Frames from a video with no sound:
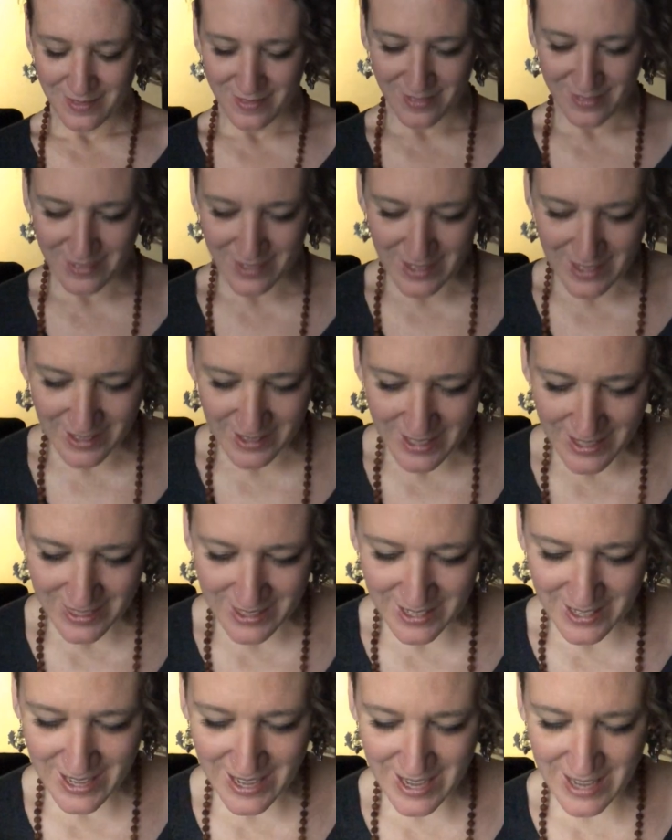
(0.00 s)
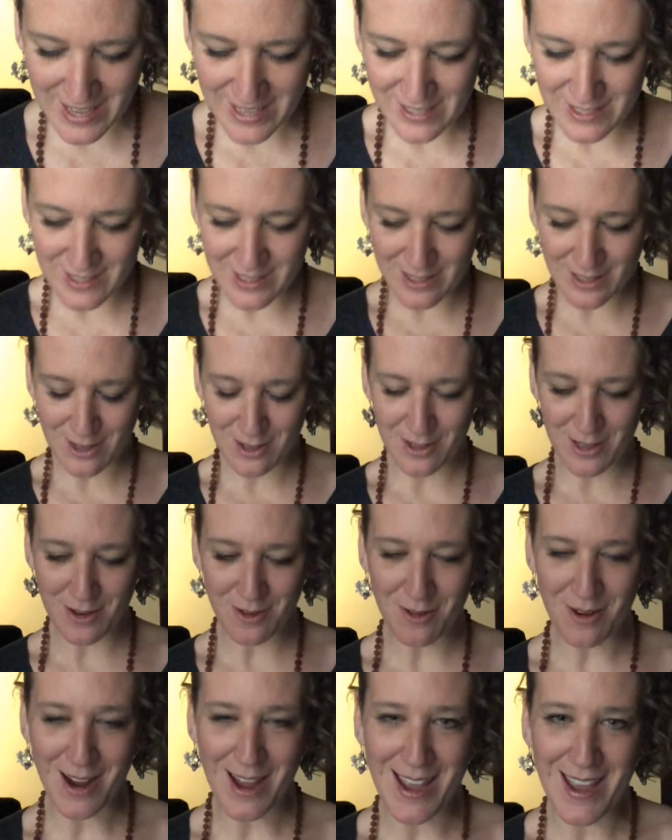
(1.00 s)
And then let the gaze
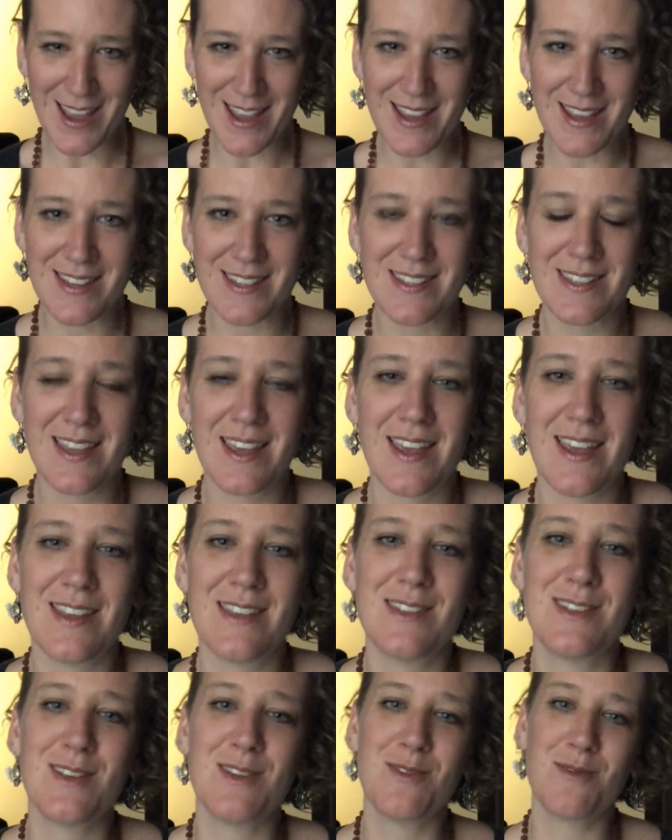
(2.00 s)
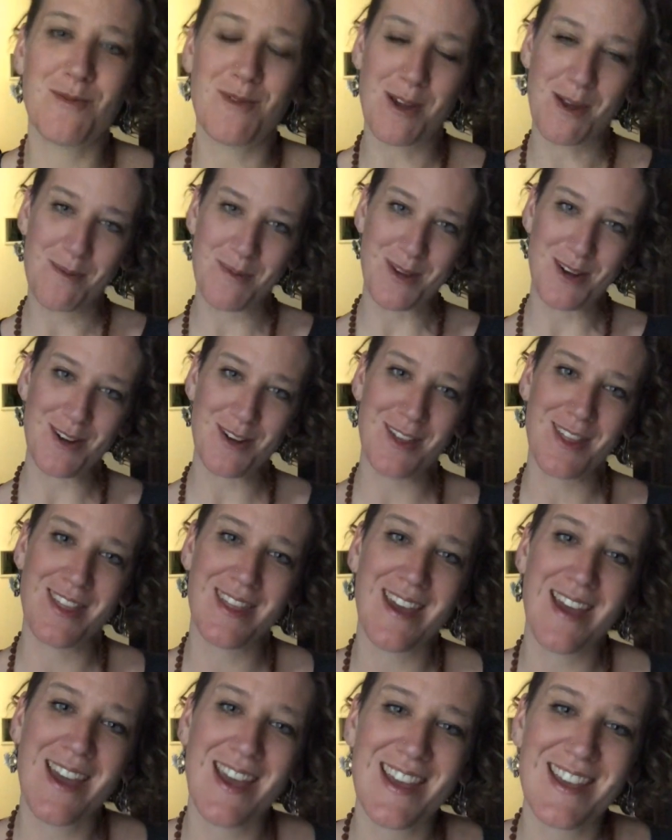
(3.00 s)
slowly rise as you rub your
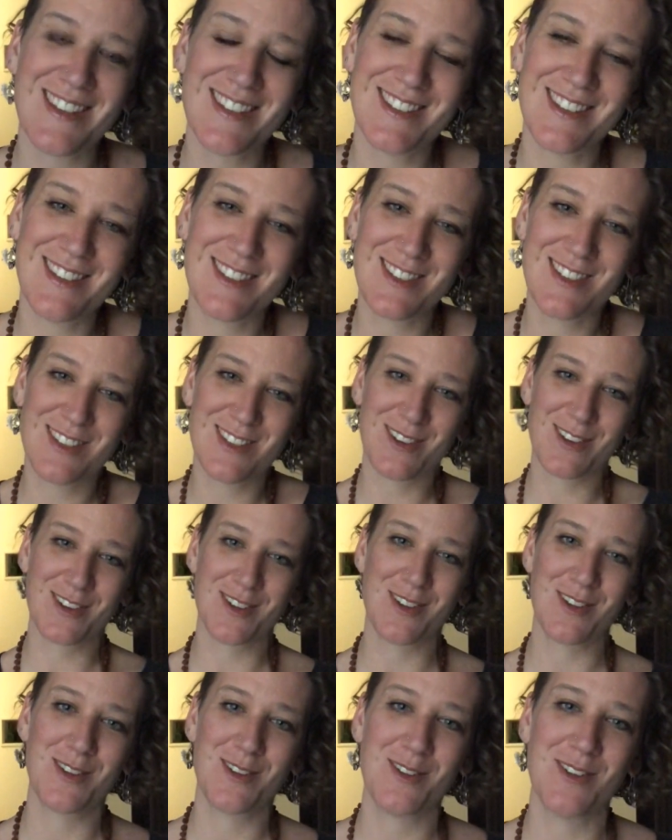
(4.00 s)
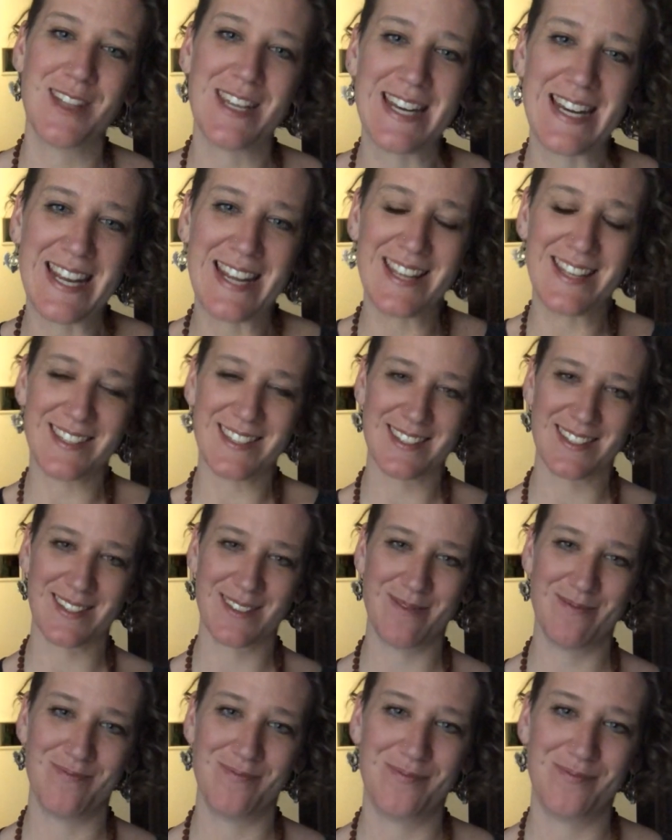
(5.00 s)
thighs and circle through the knees.